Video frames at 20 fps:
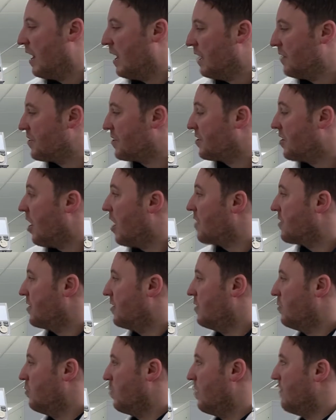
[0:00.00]
And
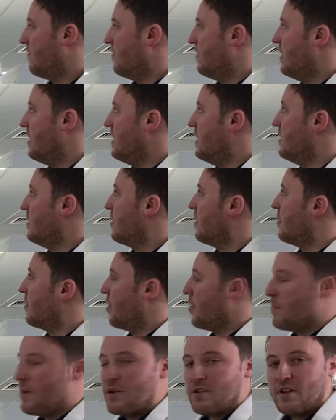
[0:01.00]
starting with the
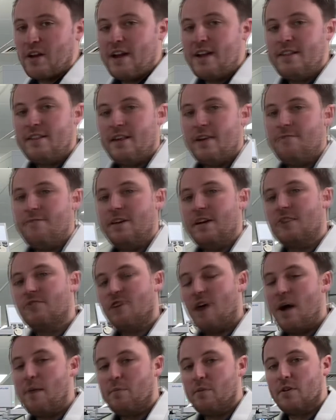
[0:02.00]
Thermo Scientific
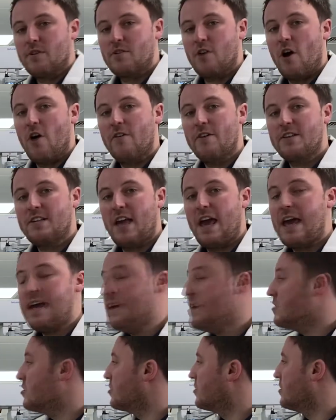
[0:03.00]
Tri-Plus
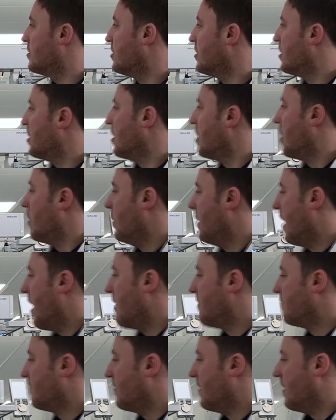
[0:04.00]
RSH, we
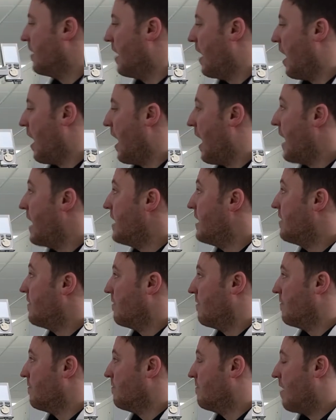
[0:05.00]
have a
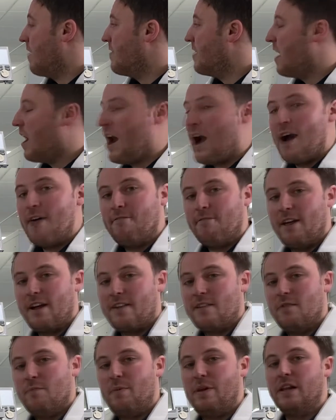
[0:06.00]
very high
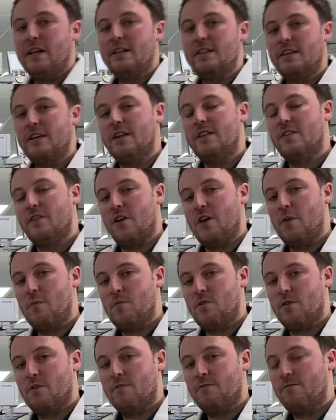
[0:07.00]
flexibility in
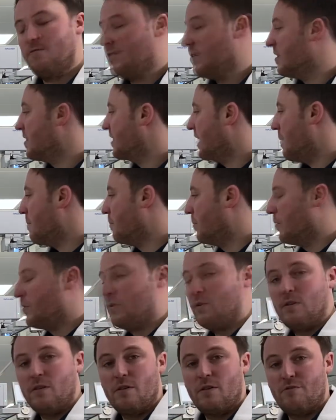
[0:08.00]
terms of
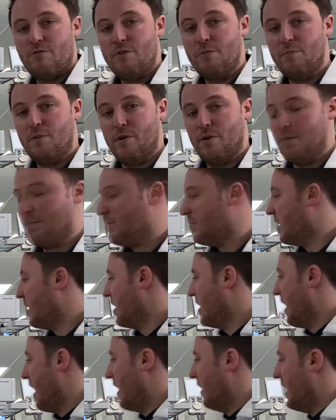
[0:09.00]
sample throughput.
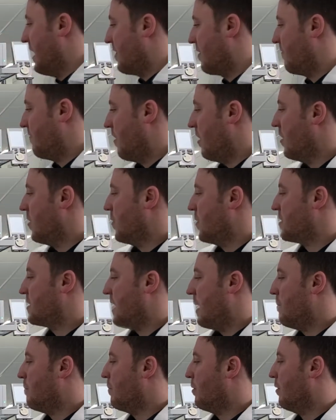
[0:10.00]
Let's follow a
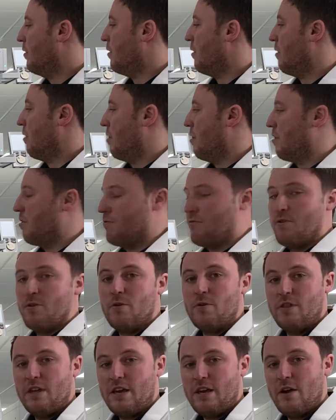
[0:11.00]
sample
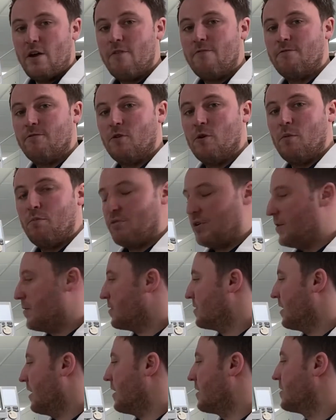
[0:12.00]
through the overall
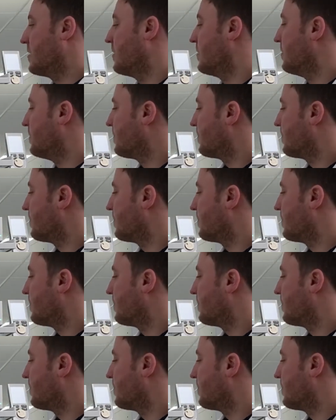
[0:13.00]
process.